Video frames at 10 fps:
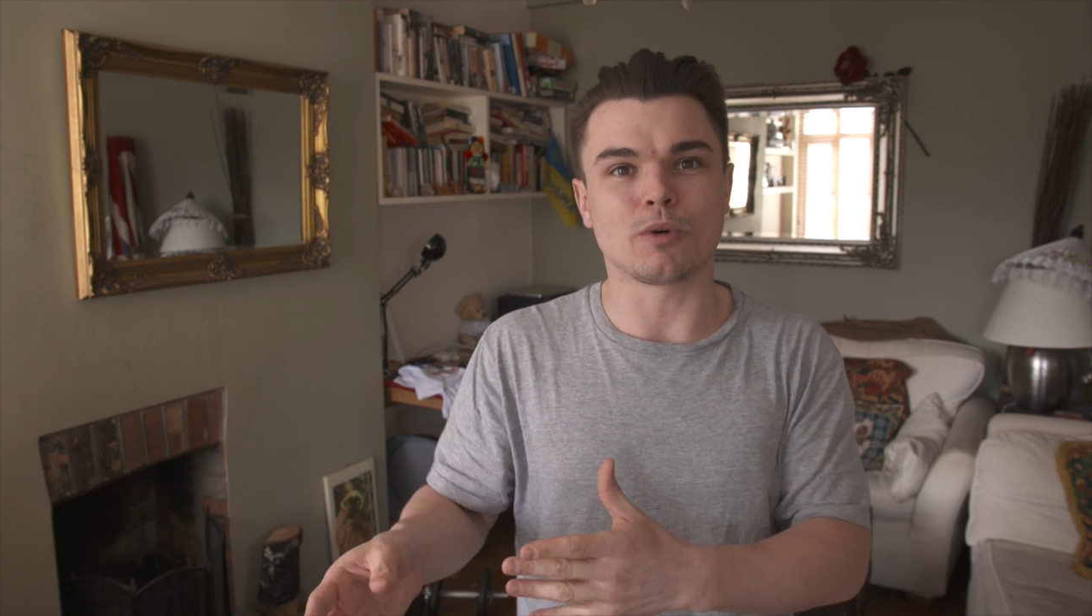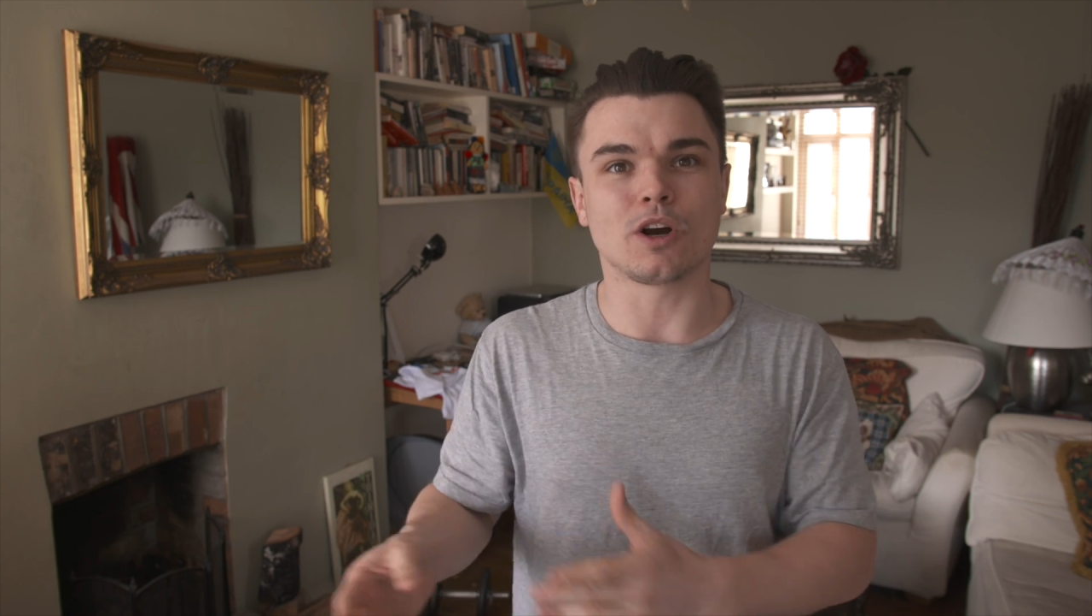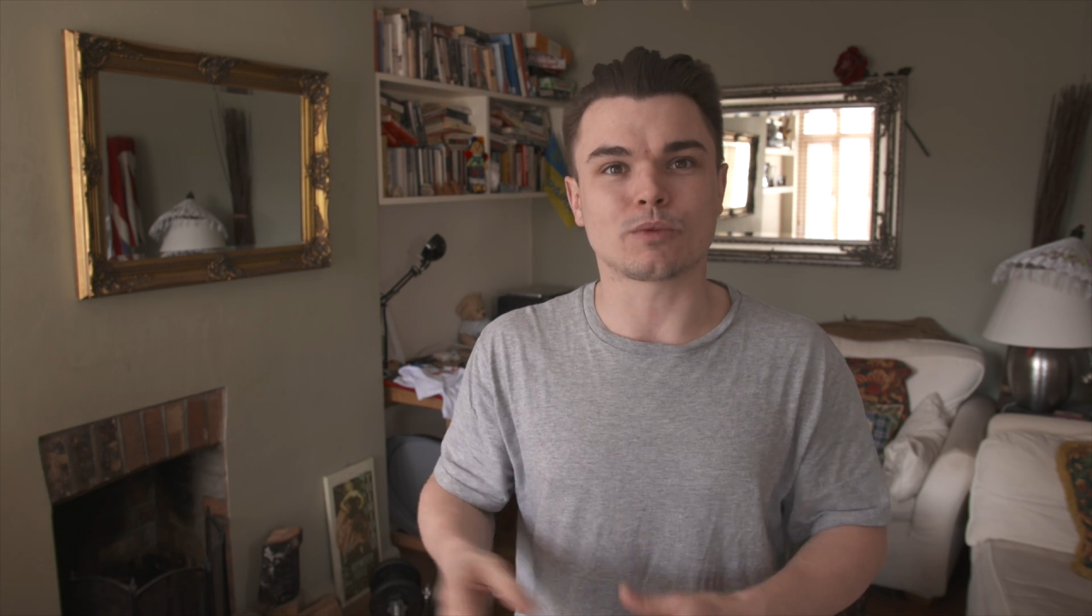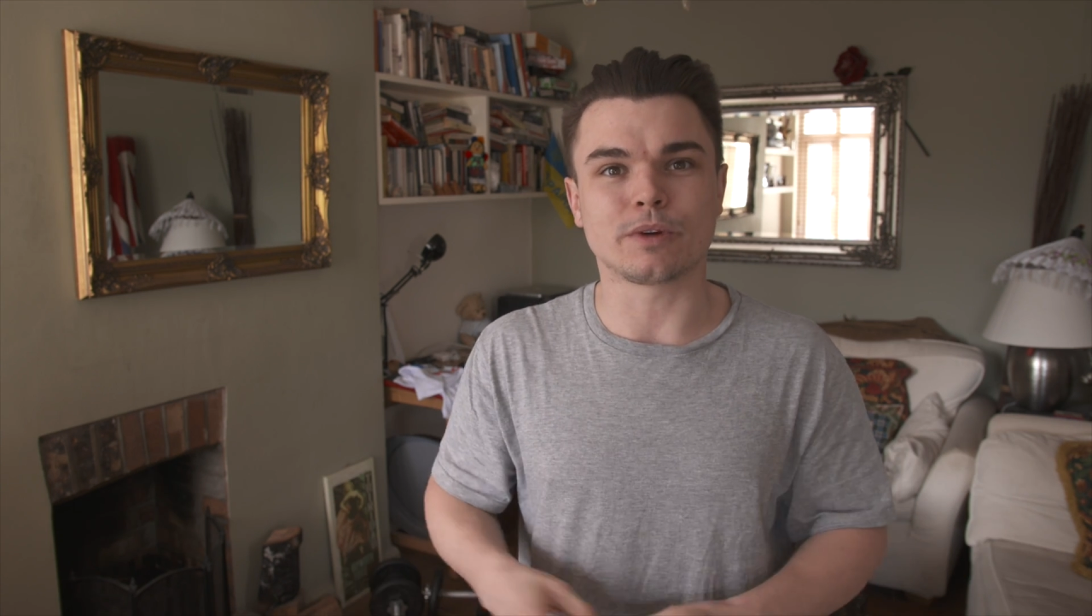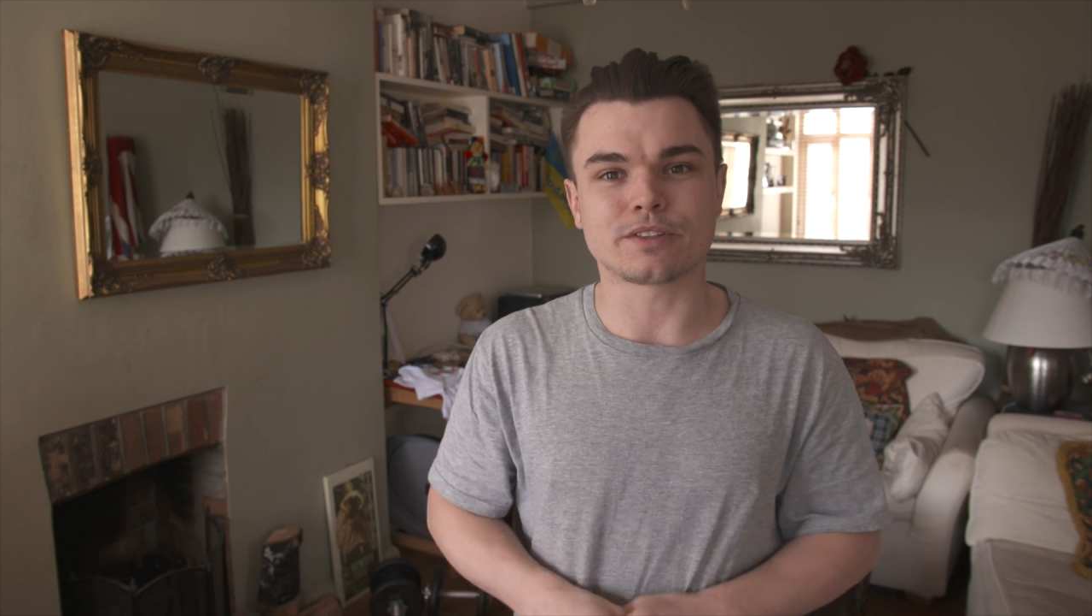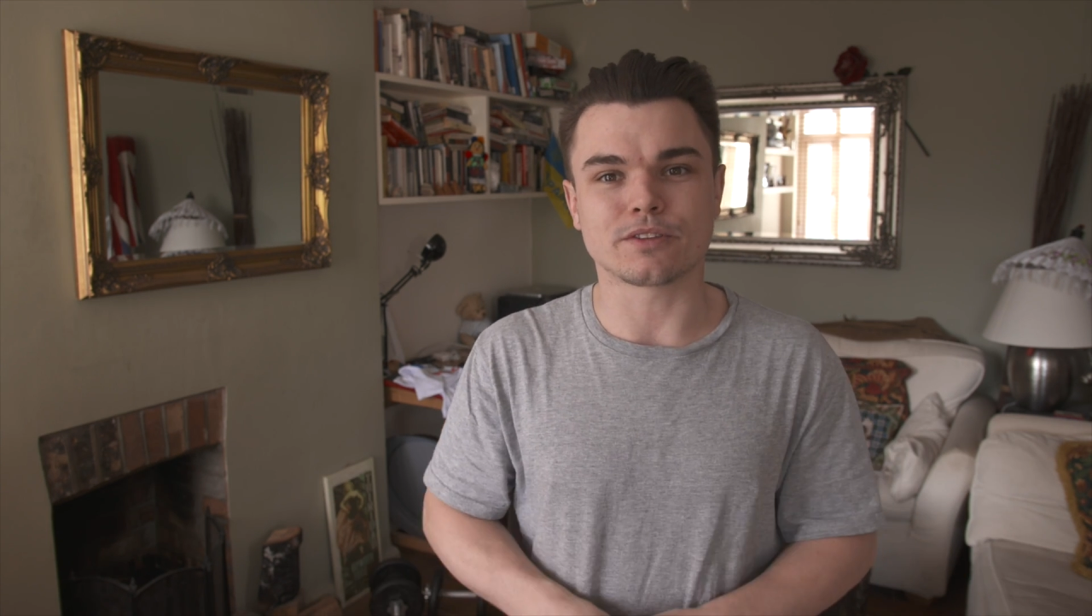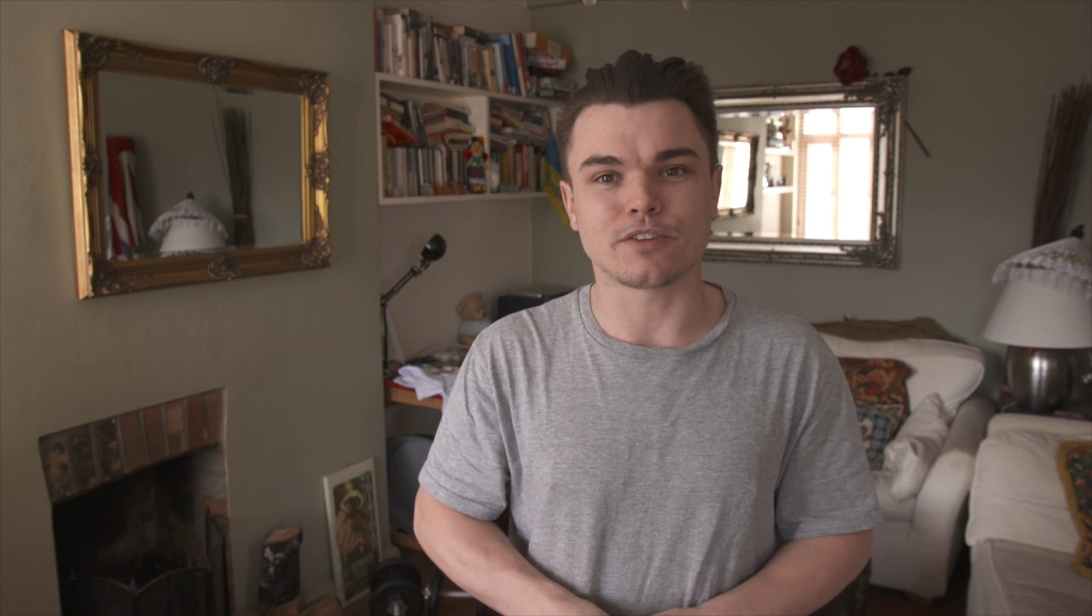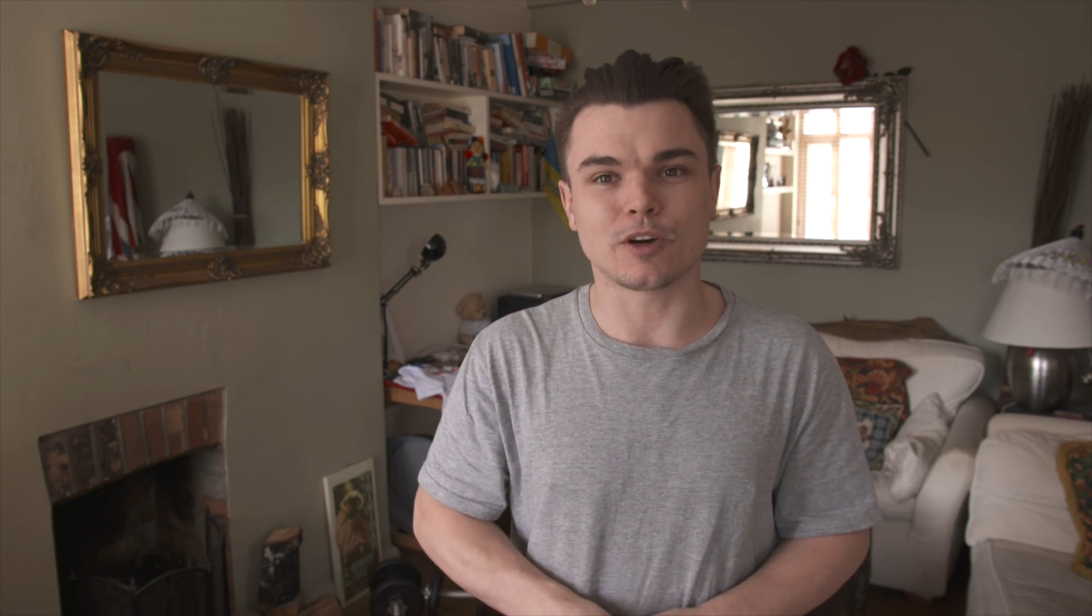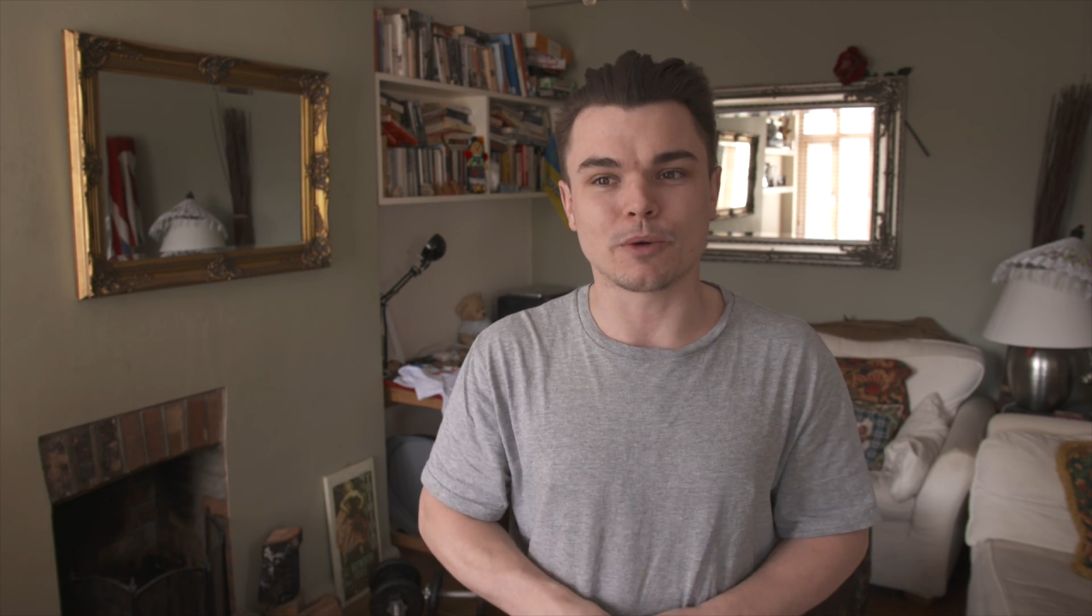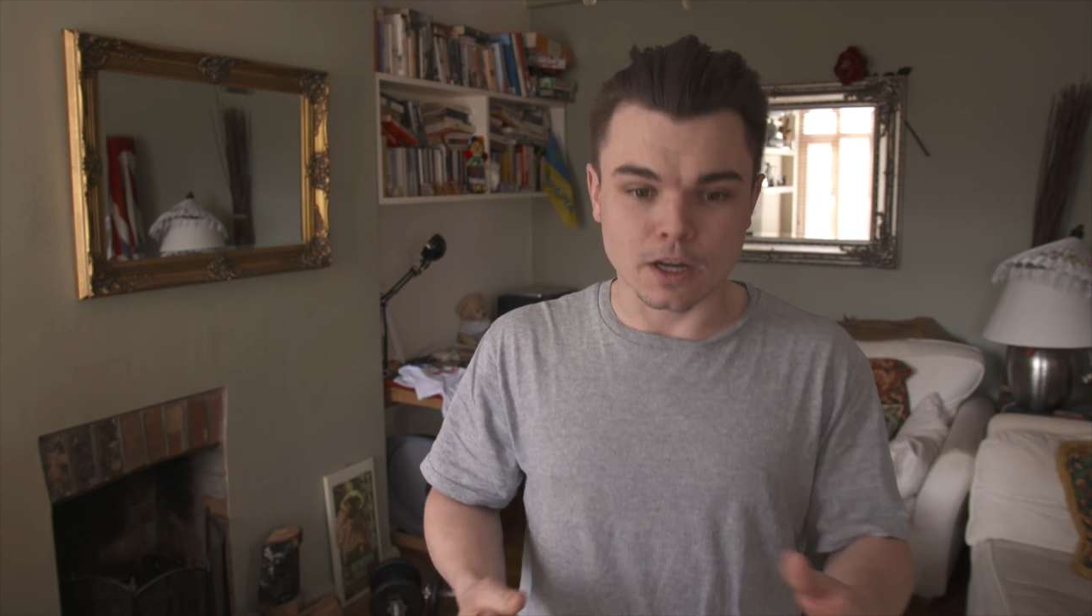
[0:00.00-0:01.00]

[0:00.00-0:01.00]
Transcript: worked with to film.